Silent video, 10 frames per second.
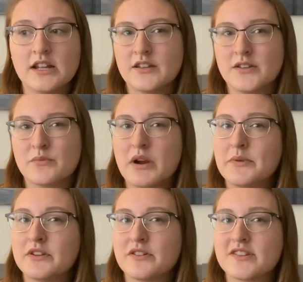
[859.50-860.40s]
you'll
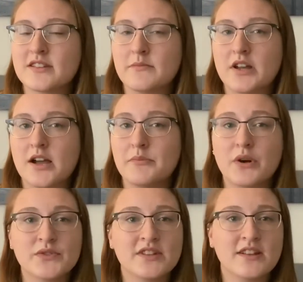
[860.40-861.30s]
probably notice I'm not
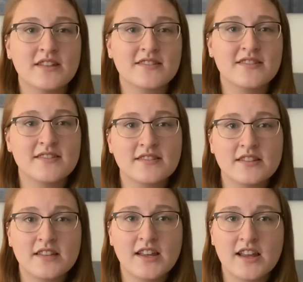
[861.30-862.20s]
posting as
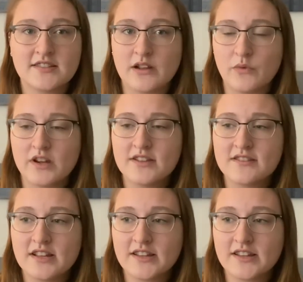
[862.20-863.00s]
consistently as I was,